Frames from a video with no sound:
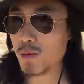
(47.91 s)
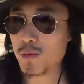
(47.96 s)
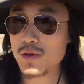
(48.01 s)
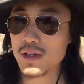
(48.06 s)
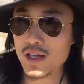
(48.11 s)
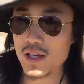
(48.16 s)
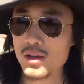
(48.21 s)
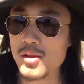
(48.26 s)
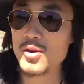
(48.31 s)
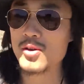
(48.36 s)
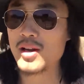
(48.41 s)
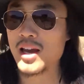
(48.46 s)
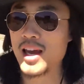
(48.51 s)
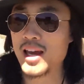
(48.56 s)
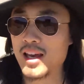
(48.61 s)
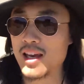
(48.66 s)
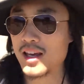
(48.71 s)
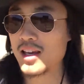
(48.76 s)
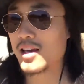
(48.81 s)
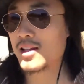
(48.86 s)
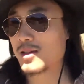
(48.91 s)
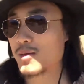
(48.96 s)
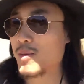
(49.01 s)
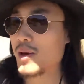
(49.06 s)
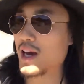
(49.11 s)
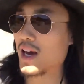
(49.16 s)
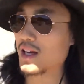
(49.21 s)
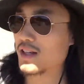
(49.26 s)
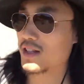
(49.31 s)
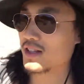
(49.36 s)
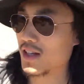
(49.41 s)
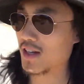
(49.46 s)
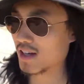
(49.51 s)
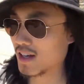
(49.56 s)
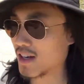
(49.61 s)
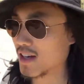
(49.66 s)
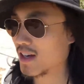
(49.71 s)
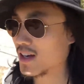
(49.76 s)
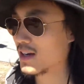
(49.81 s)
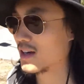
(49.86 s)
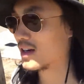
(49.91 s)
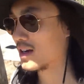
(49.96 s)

I would either in the past like